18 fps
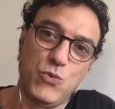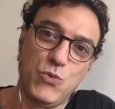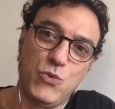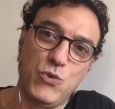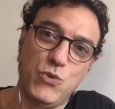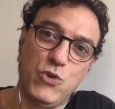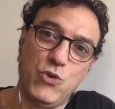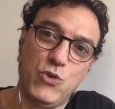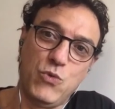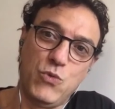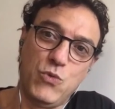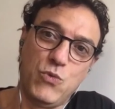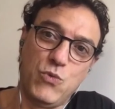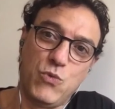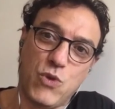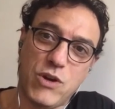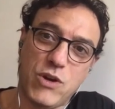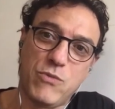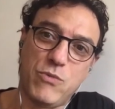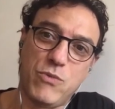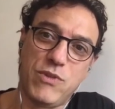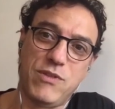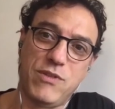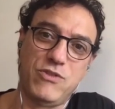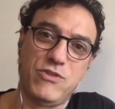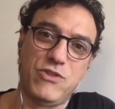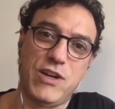you work with
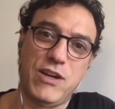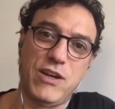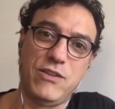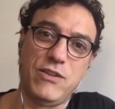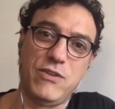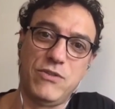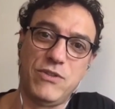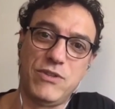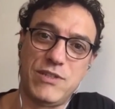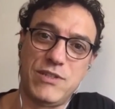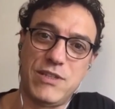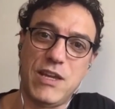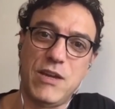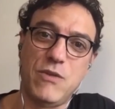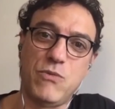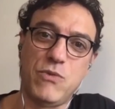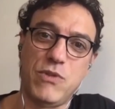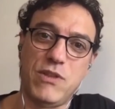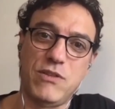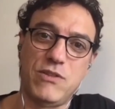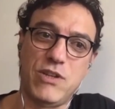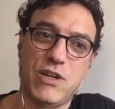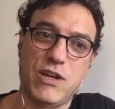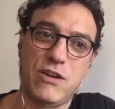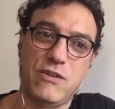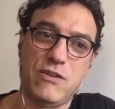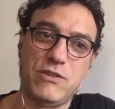the child, when you stay with the
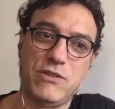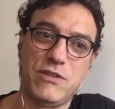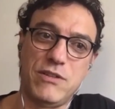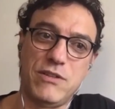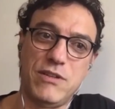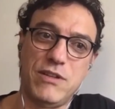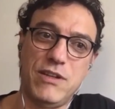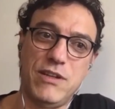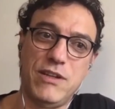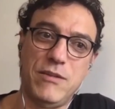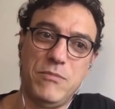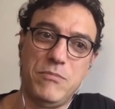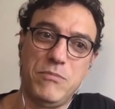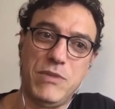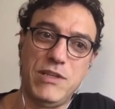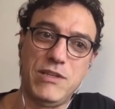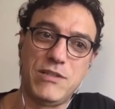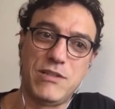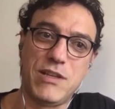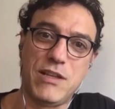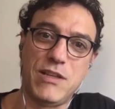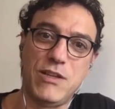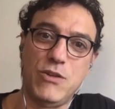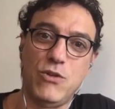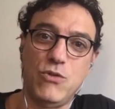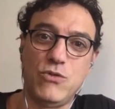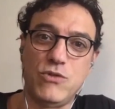child, it means that
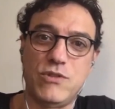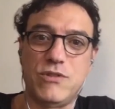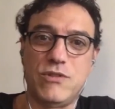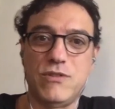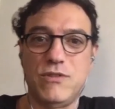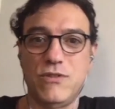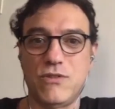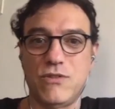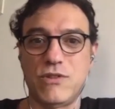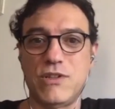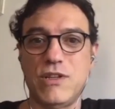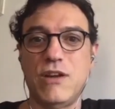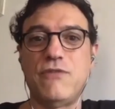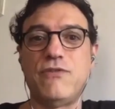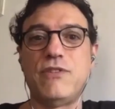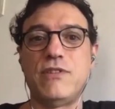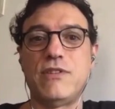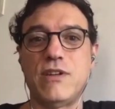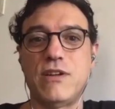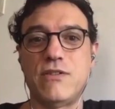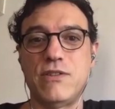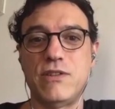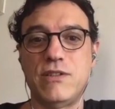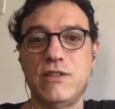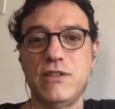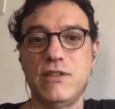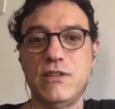you lose your self
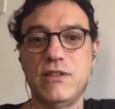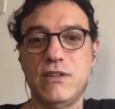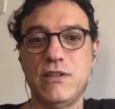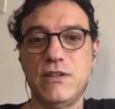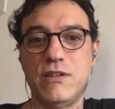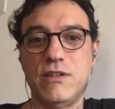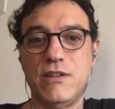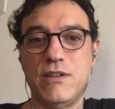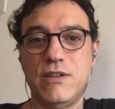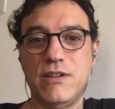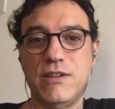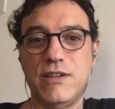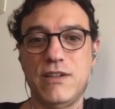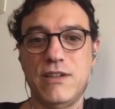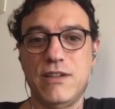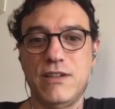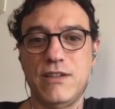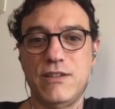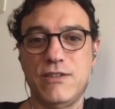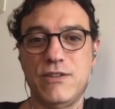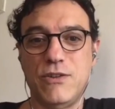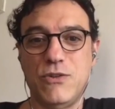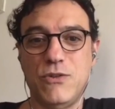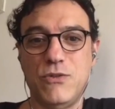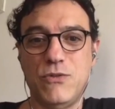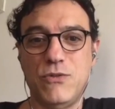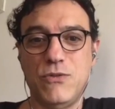integrity. Mm-hmm.
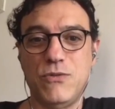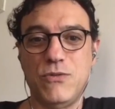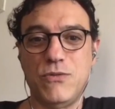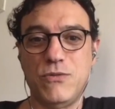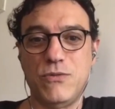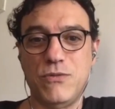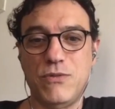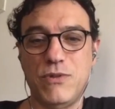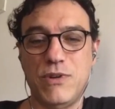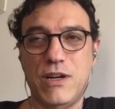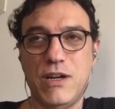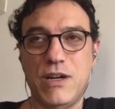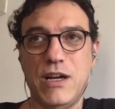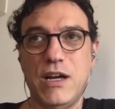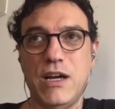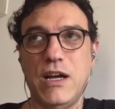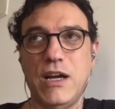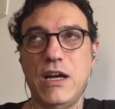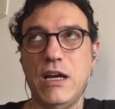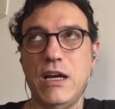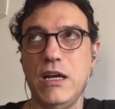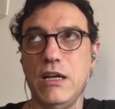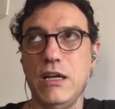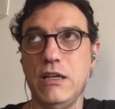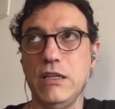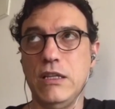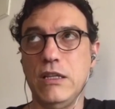So
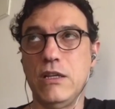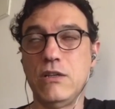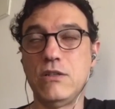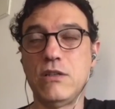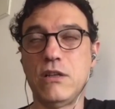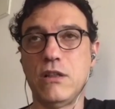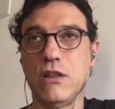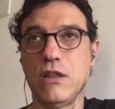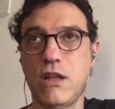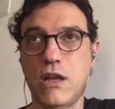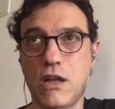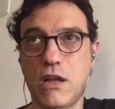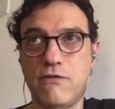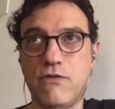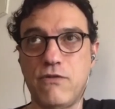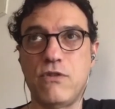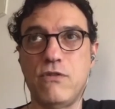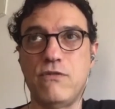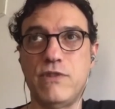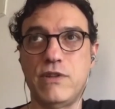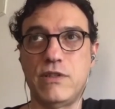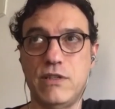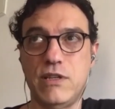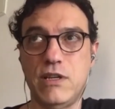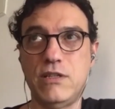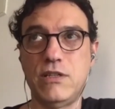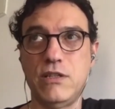uh, there's a lot of
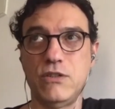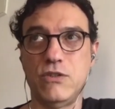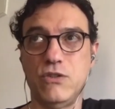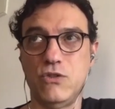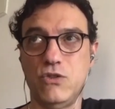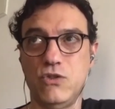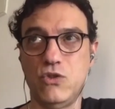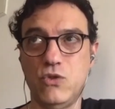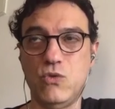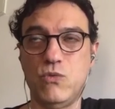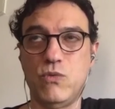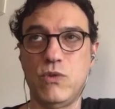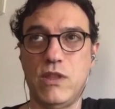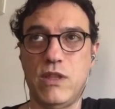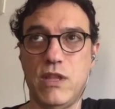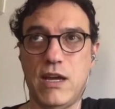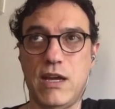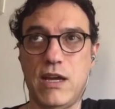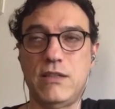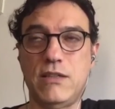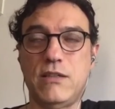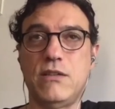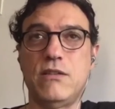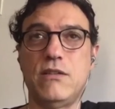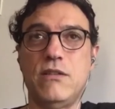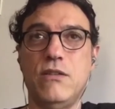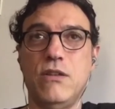conversation to do with that.
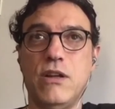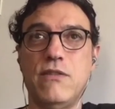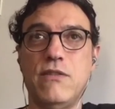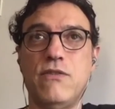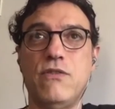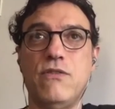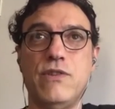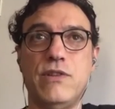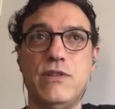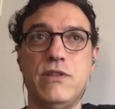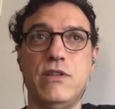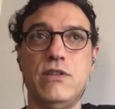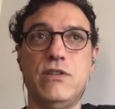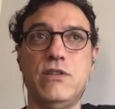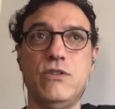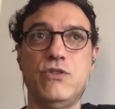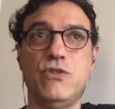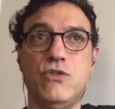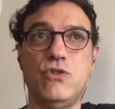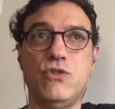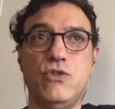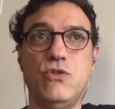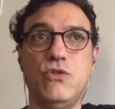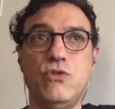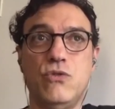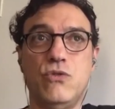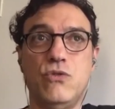A lot of conversation to
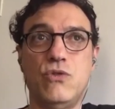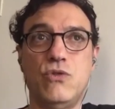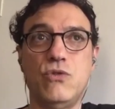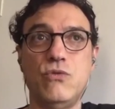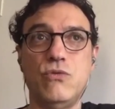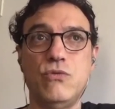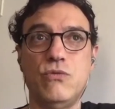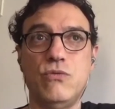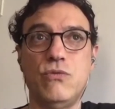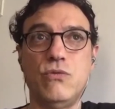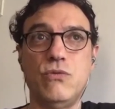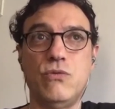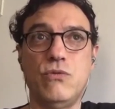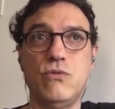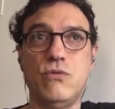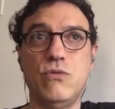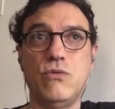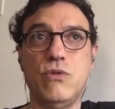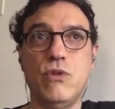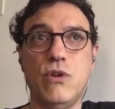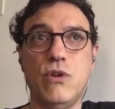to